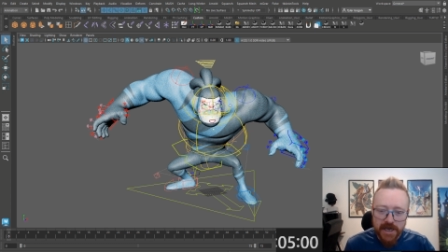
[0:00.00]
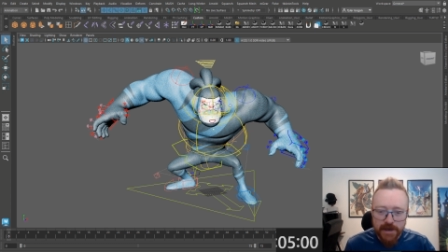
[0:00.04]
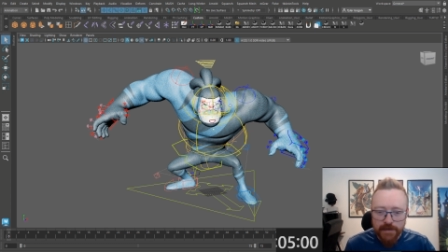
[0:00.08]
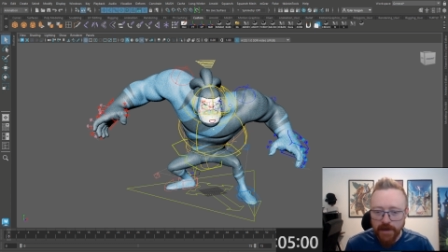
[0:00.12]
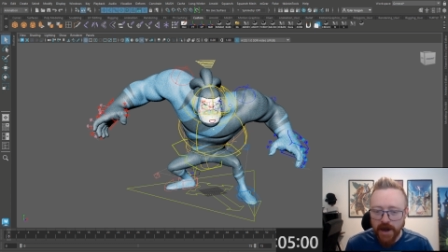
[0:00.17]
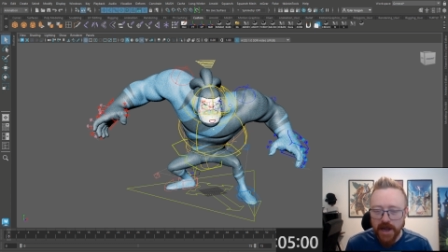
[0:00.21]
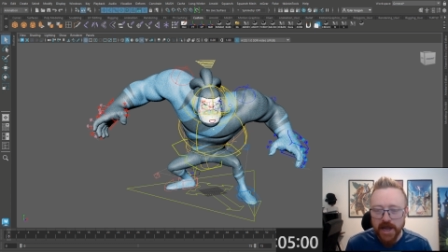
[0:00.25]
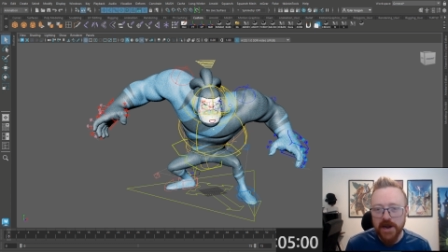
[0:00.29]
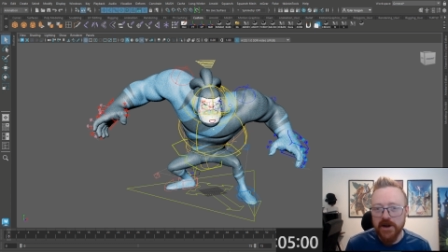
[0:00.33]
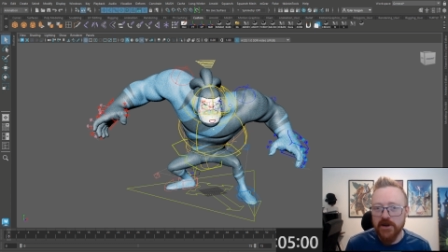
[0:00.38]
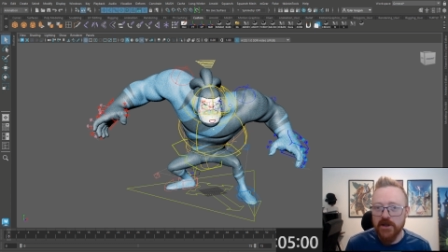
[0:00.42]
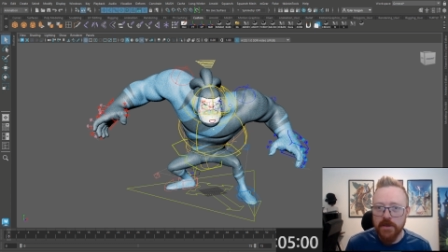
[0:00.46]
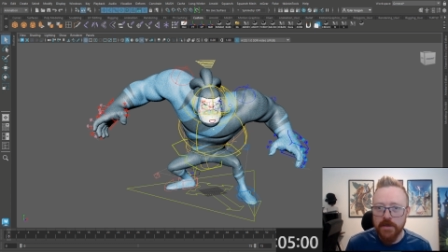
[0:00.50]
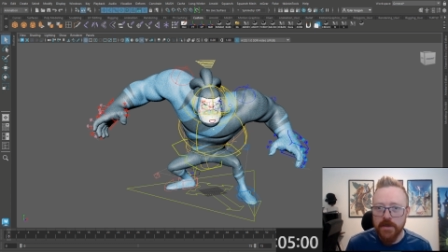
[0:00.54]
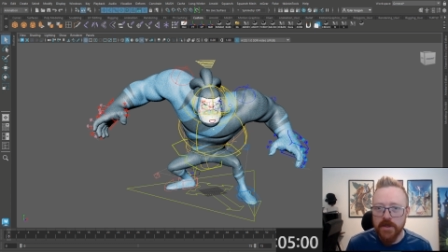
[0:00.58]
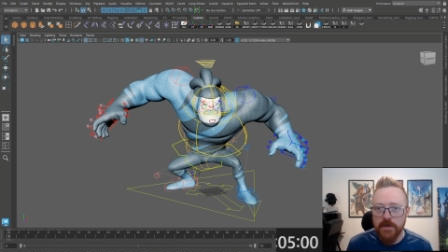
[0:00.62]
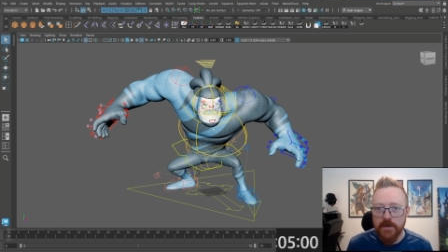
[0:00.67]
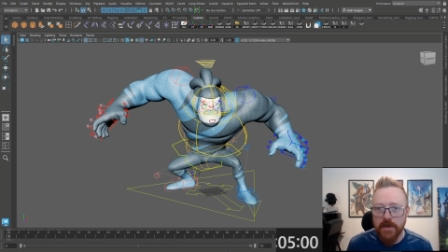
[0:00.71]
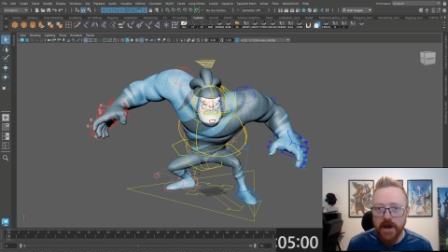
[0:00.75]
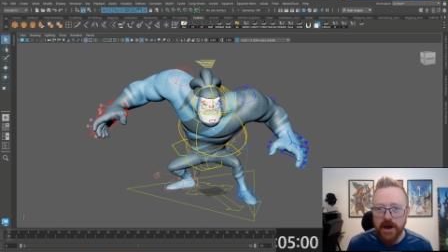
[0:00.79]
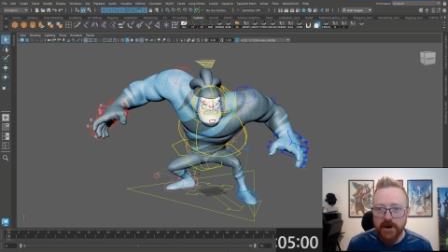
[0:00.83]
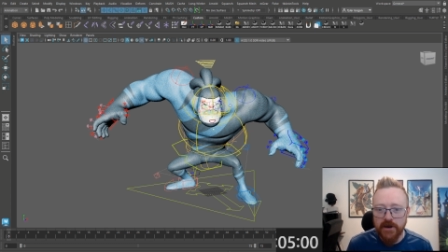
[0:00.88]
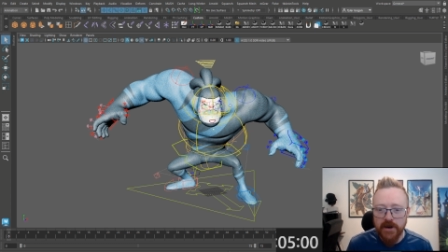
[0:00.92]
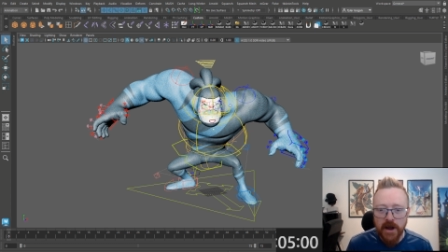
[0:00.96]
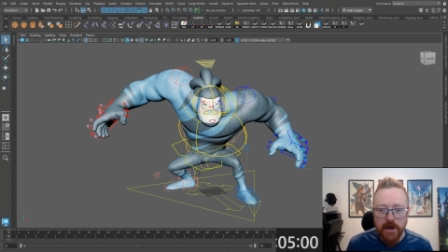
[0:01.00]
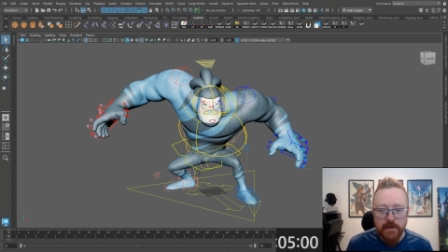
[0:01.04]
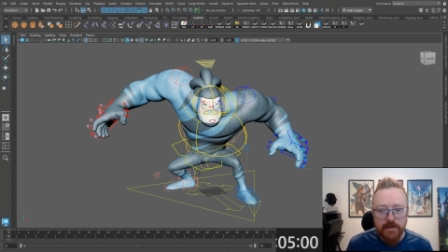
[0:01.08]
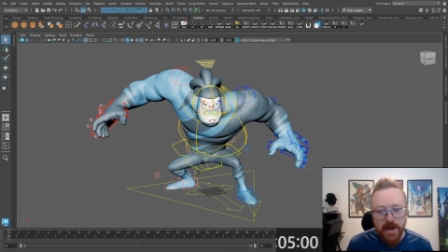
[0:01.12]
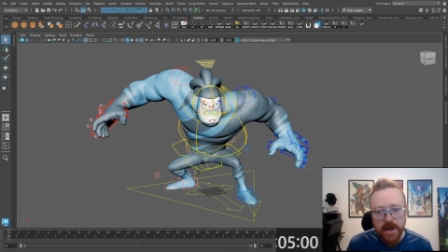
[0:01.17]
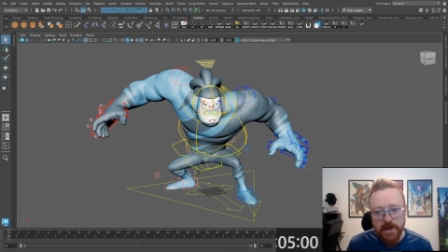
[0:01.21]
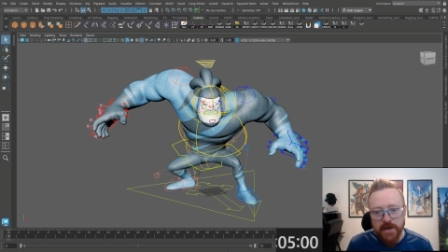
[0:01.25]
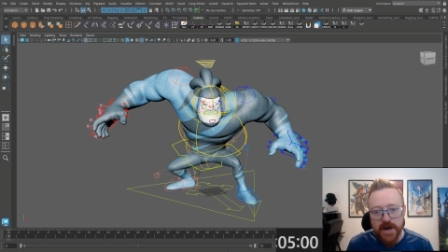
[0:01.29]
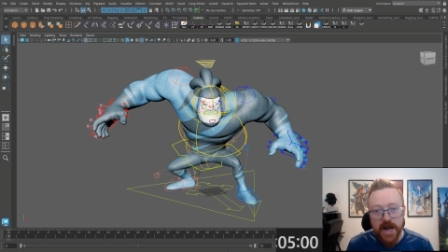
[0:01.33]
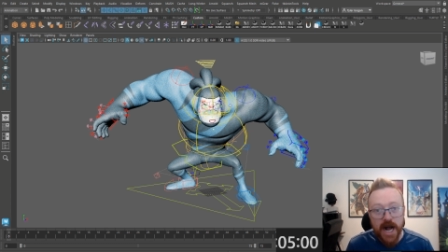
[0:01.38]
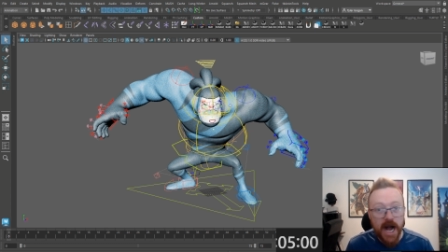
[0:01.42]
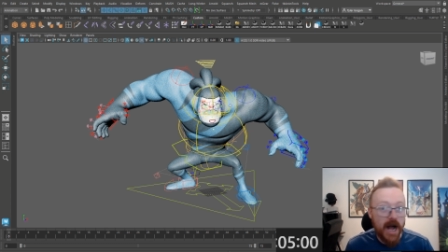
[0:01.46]
Might hear them in the background,
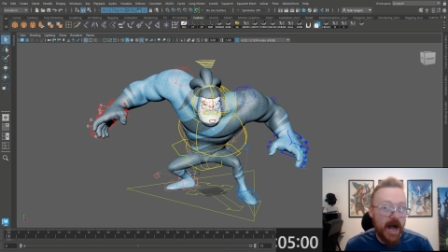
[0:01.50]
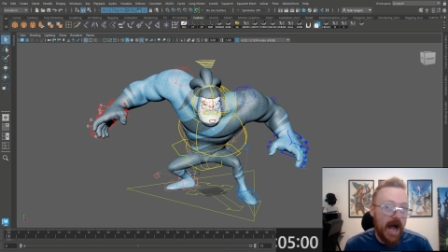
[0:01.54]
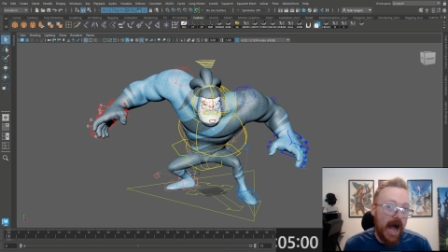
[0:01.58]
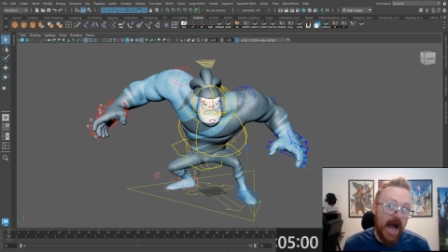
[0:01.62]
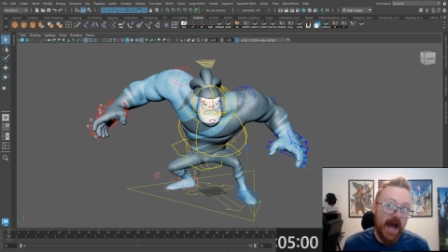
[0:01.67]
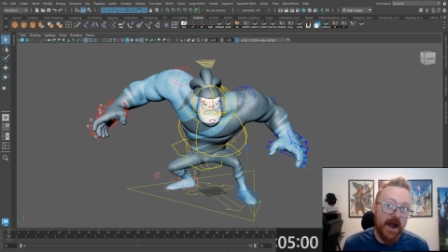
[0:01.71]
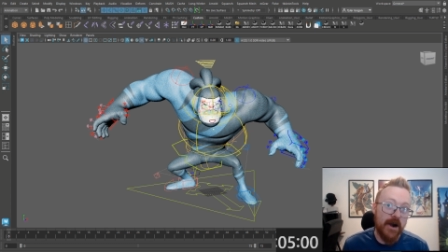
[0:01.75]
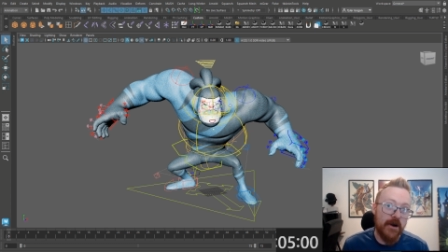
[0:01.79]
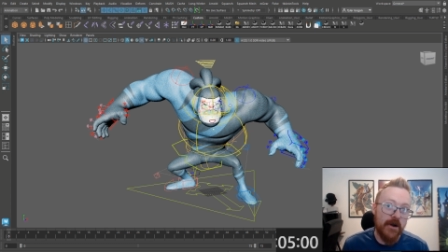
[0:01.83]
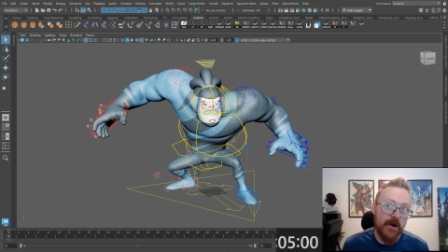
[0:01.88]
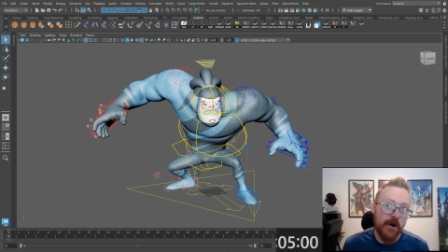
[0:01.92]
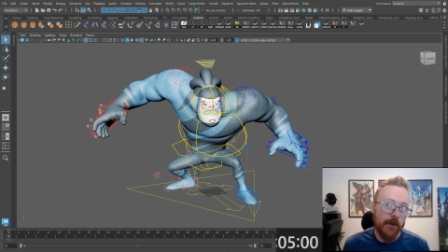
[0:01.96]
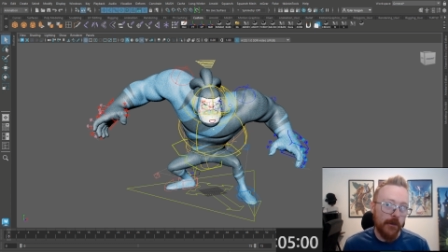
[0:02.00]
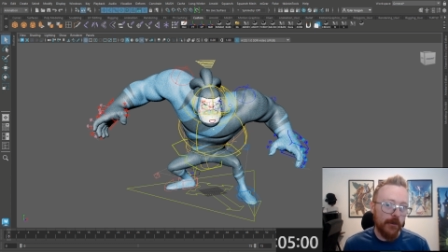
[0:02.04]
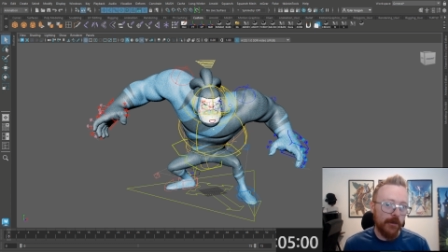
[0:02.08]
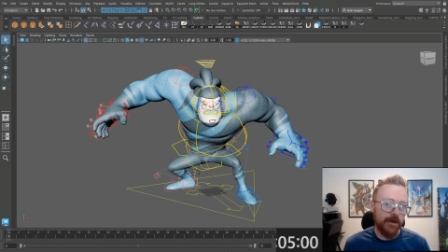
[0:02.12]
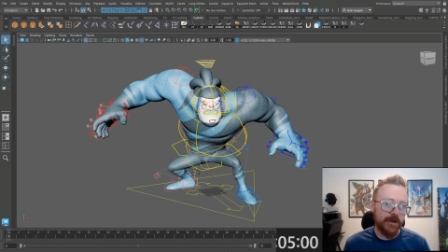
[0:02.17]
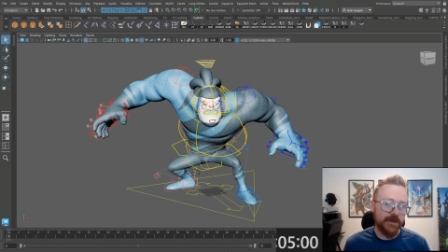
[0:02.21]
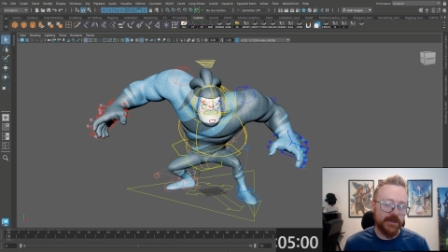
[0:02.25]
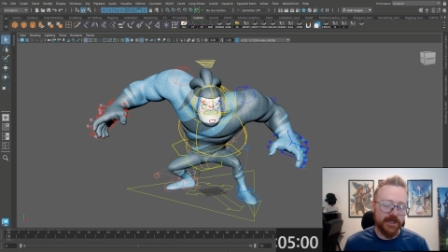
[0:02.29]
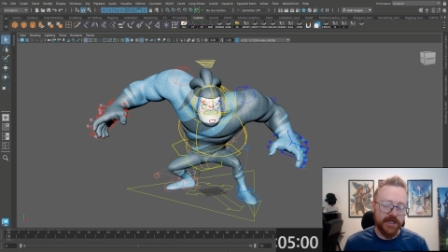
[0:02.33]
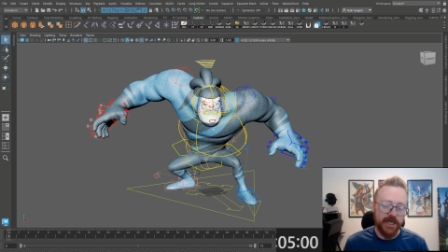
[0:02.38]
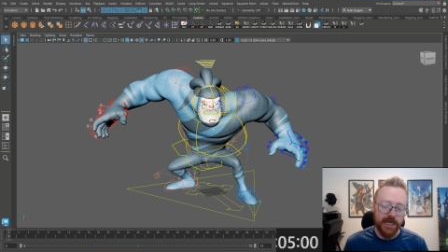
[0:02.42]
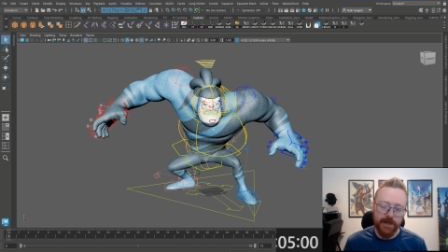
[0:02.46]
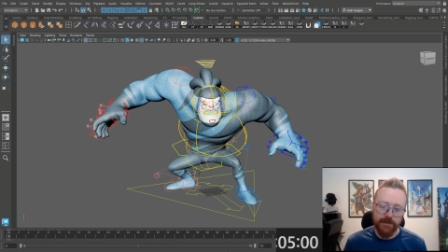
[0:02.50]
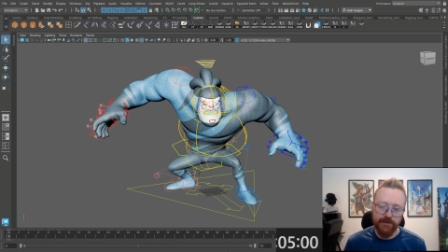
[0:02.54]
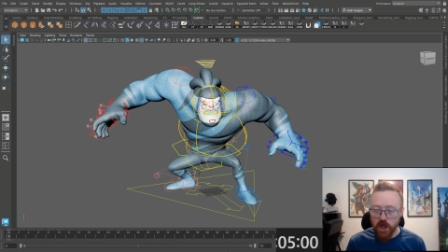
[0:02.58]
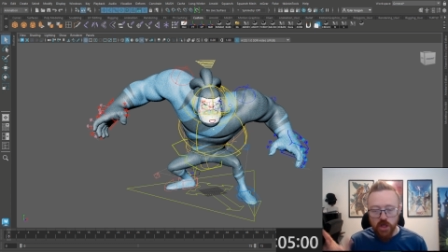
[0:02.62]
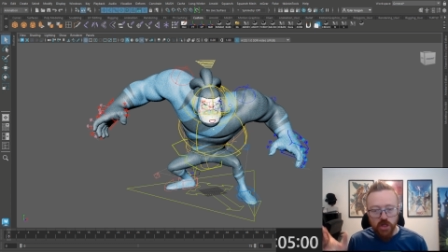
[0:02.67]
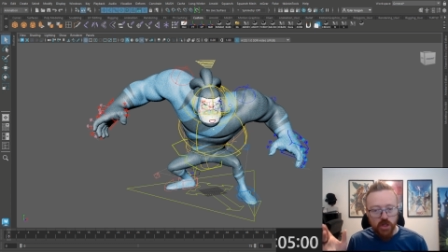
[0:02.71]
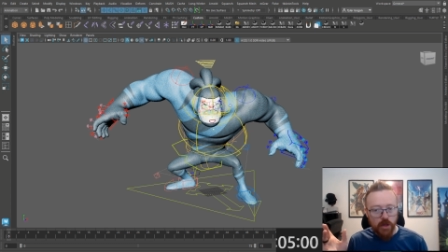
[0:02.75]
maybe not. I don't know, we'll see.